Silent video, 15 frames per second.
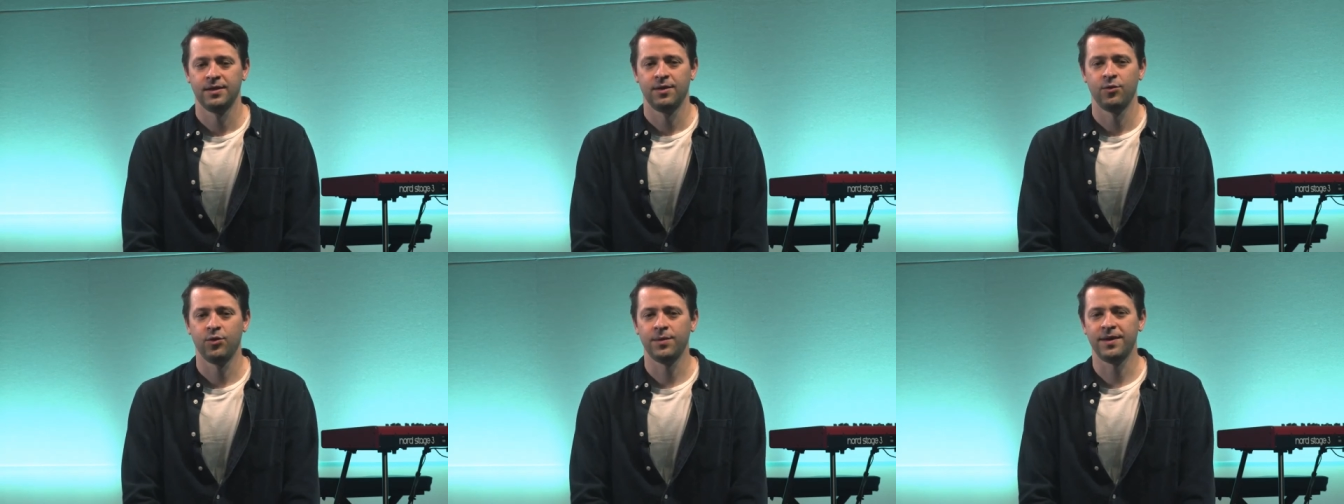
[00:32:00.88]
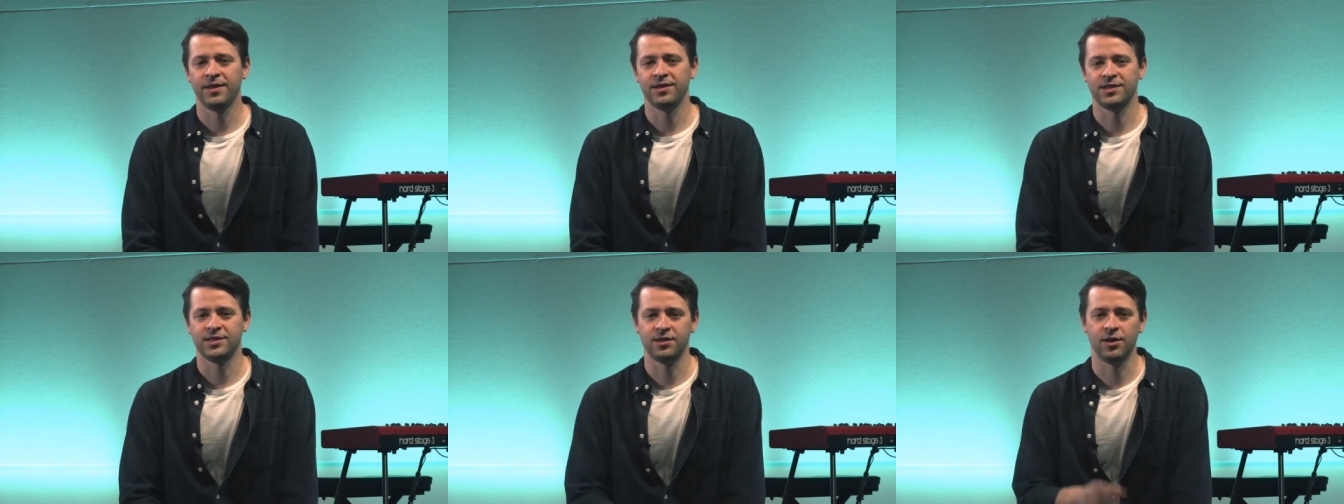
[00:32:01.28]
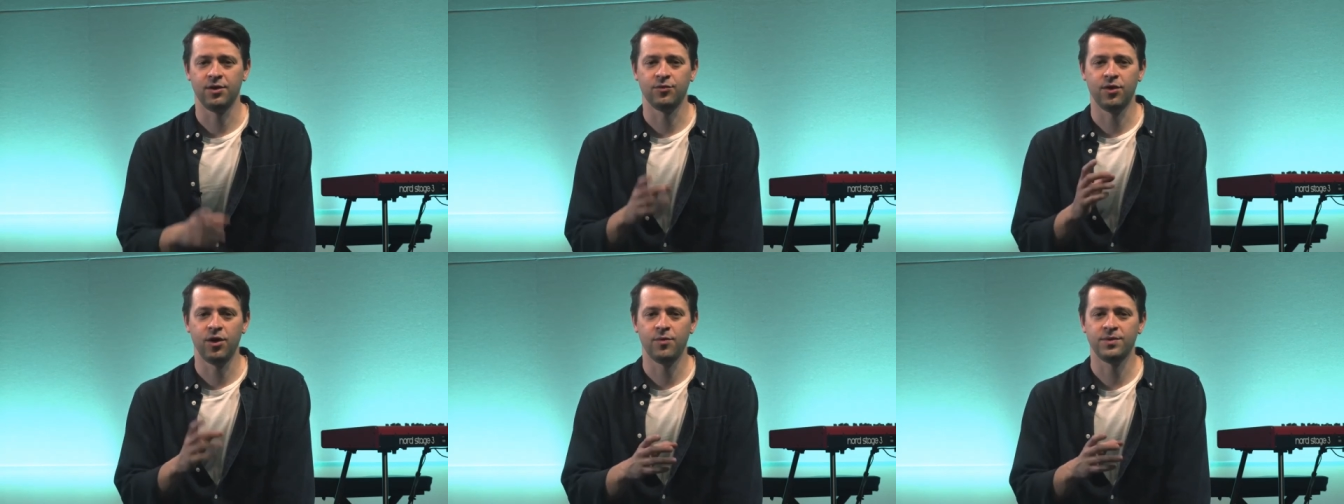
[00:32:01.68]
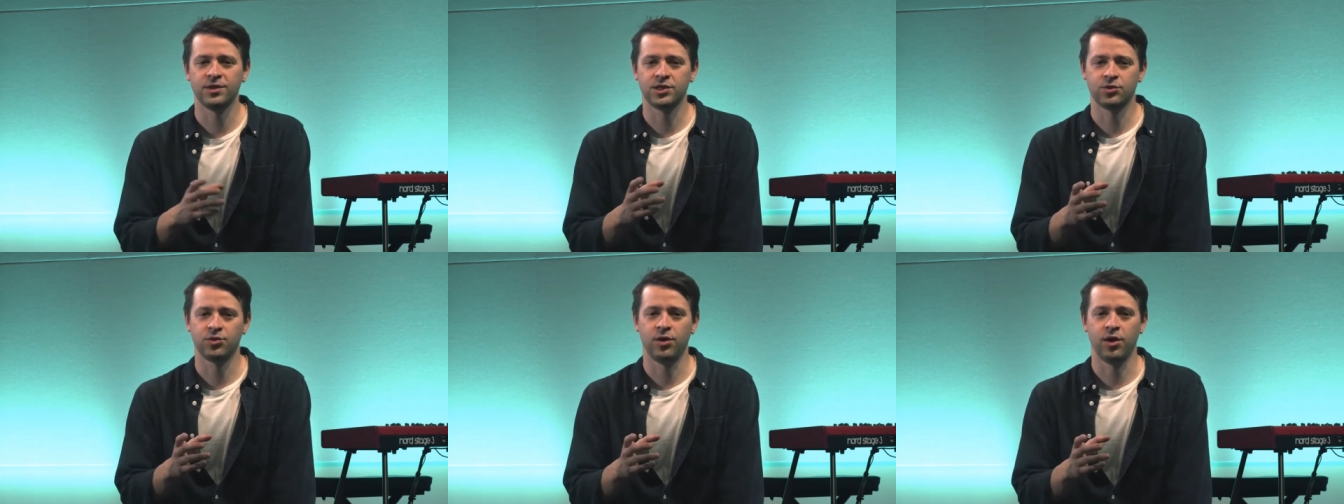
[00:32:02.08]
What about this though?
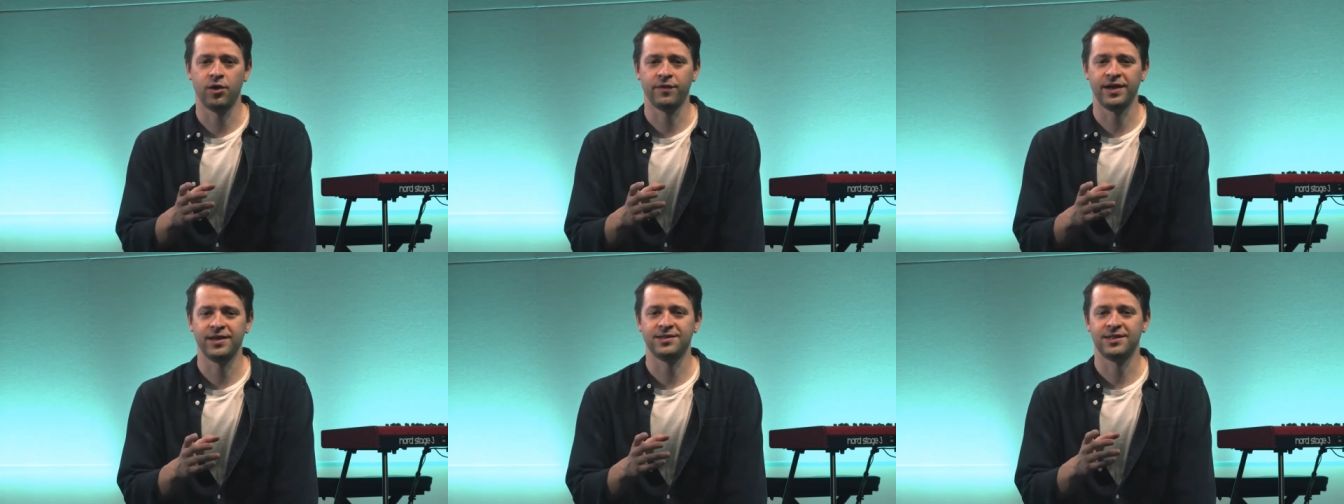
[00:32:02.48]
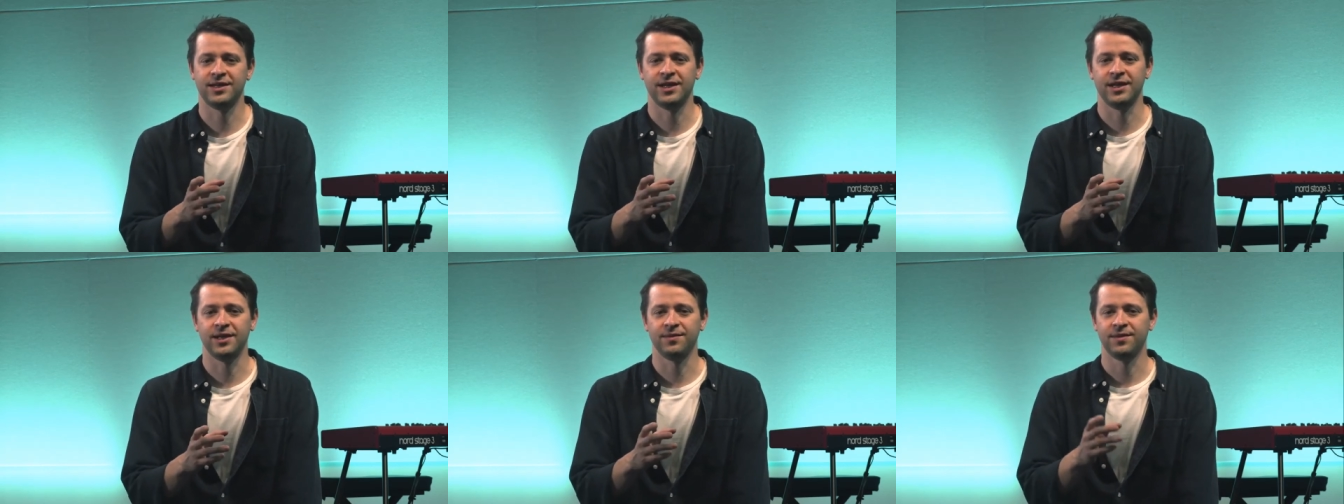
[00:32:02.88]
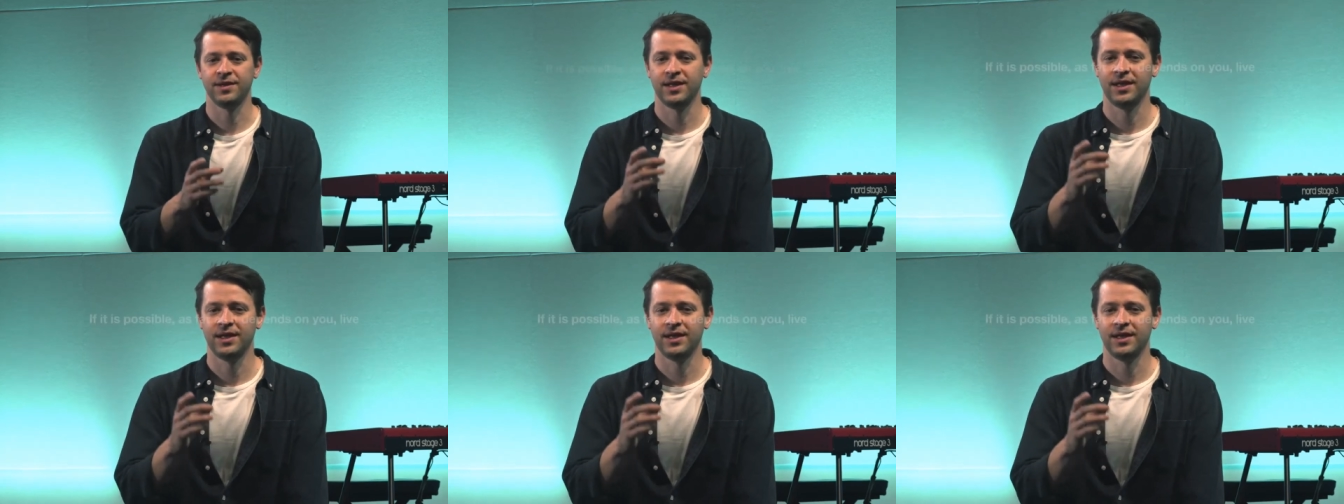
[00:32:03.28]
Romans 12, 18.